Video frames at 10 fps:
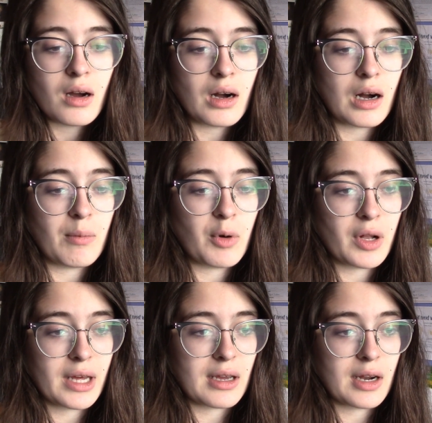or
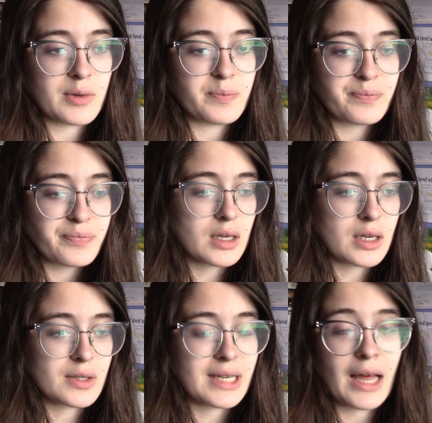like, you know,
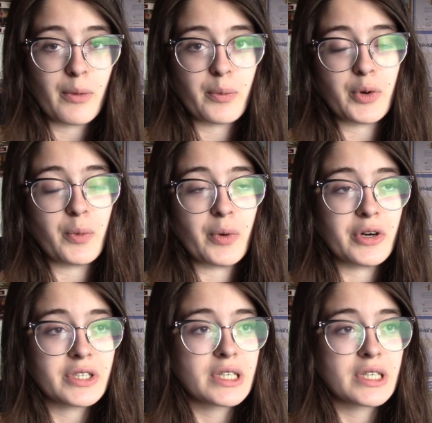set in the real world.